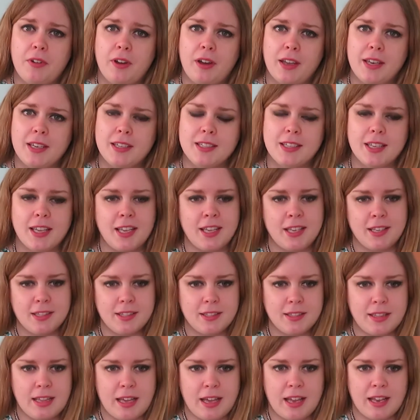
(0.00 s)
find
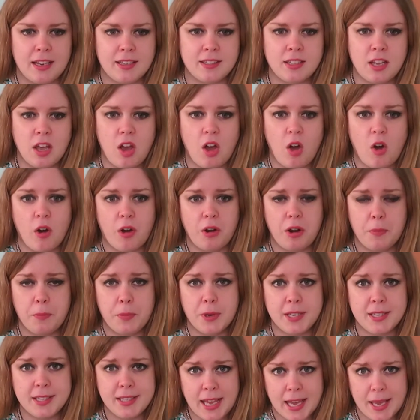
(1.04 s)
is that on a
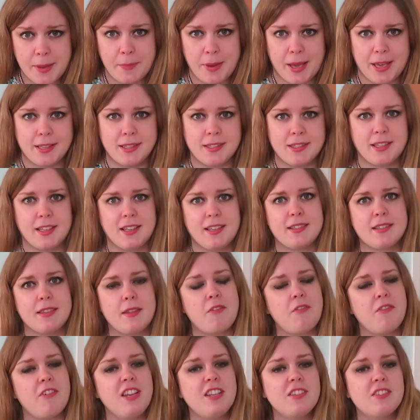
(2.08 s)
per day basis,
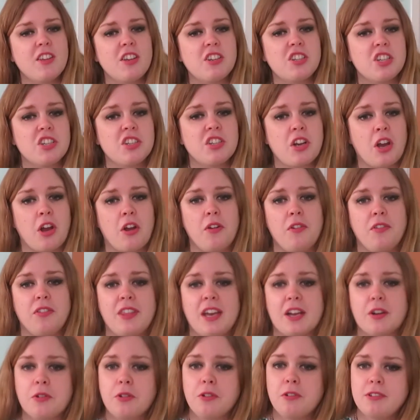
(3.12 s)
research has shown
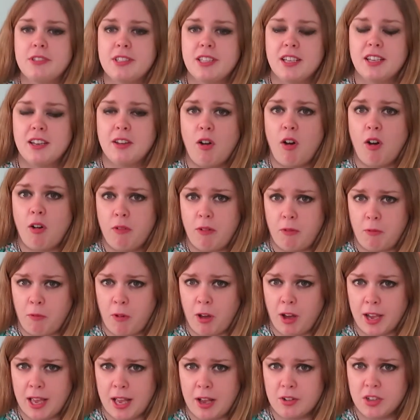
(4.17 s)
that cruising can often
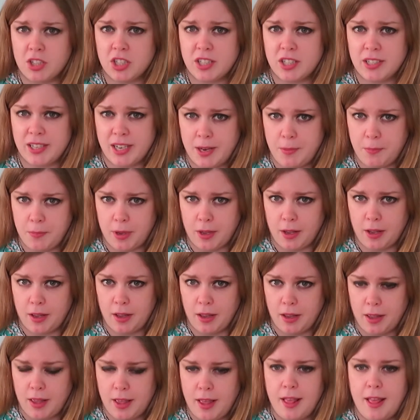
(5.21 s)
work out cheaper
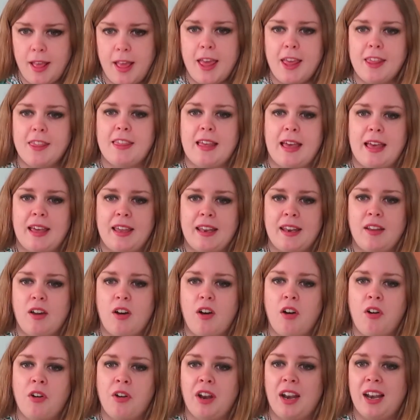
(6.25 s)
than
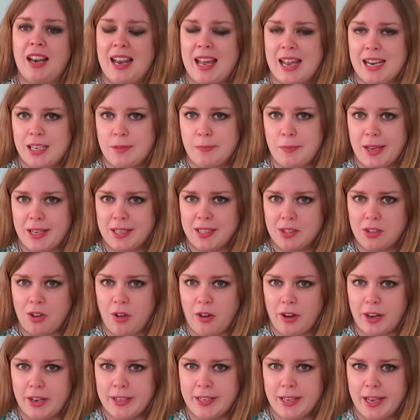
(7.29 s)
on a land-based
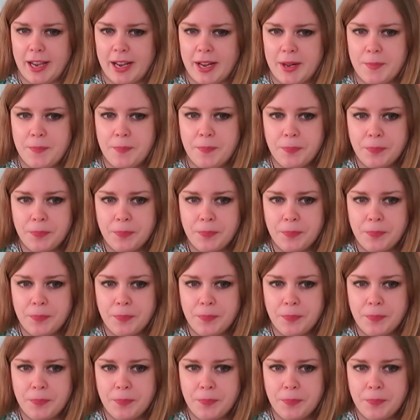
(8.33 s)
holiday.